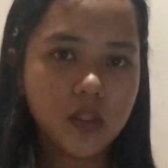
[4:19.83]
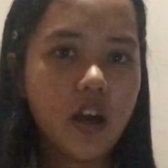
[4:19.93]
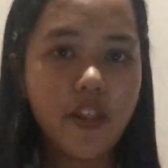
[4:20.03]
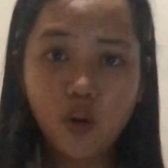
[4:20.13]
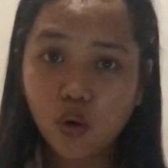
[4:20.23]

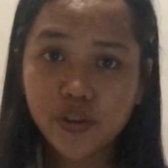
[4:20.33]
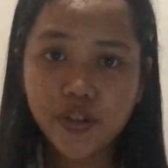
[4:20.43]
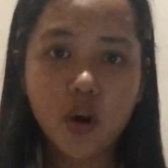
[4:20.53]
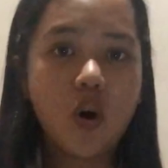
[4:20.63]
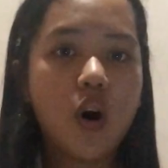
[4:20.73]
And also
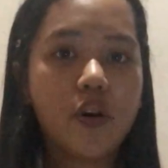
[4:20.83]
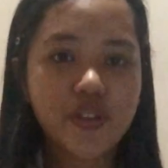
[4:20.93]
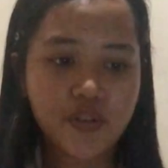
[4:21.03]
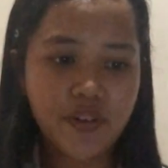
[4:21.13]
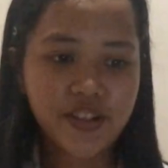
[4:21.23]
host
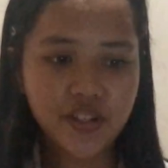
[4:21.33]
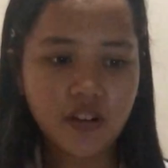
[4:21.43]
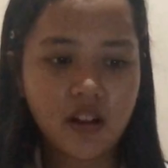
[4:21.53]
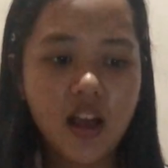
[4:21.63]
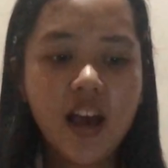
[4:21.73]

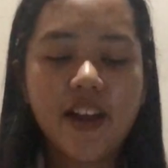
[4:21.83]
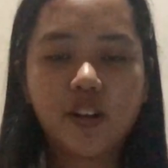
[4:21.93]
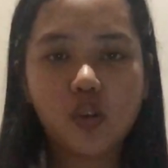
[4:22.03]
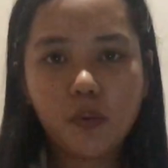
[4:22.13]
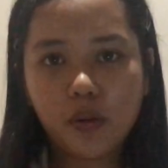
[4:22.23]
regional and
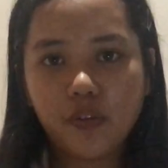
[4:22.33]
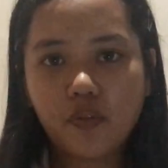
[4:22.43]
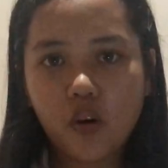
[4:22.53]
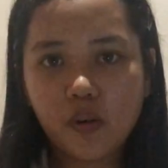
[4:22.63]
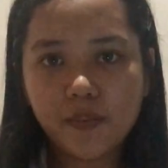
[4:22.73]
global
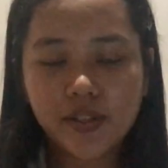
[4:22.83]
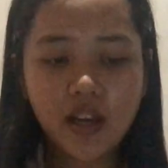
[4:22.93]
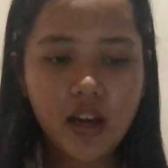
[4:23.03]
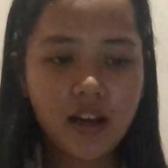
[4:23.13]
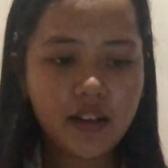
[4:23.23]
forums
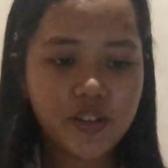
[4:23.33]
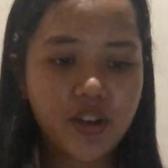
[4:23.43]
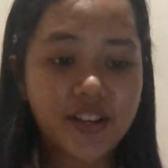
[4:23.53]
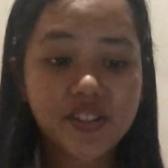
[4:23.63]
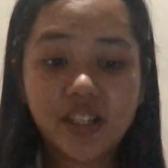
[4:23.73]
to
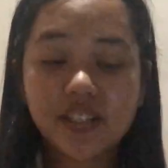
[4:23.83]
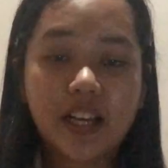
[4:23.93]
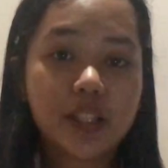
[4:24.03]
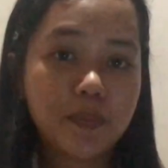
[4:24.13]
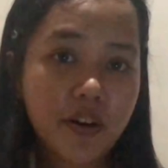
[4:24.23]
exchange
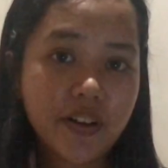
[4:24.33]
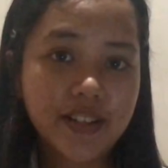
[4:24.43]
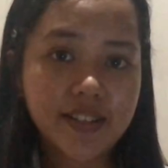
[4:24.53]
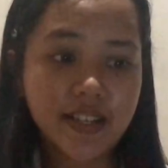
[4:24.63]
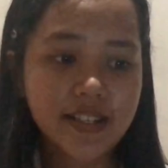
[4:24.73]

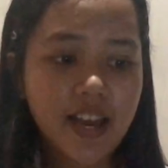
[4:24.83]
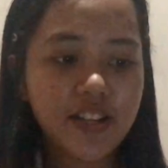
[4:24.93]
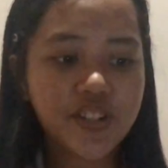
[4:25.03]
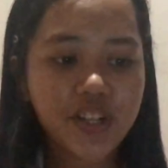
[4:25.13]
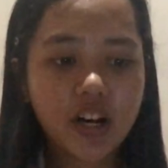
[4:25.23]
experiences and
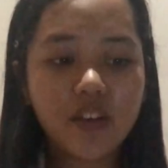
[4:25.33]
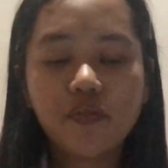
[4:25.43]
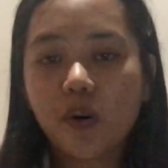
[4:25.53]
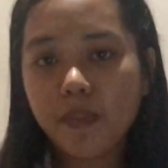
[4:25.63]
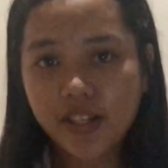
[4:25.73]
share
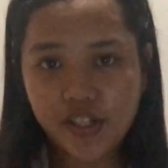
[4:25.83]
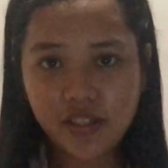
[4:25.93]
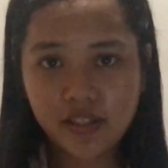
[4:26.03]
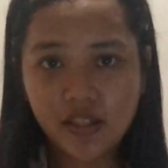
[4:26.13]
information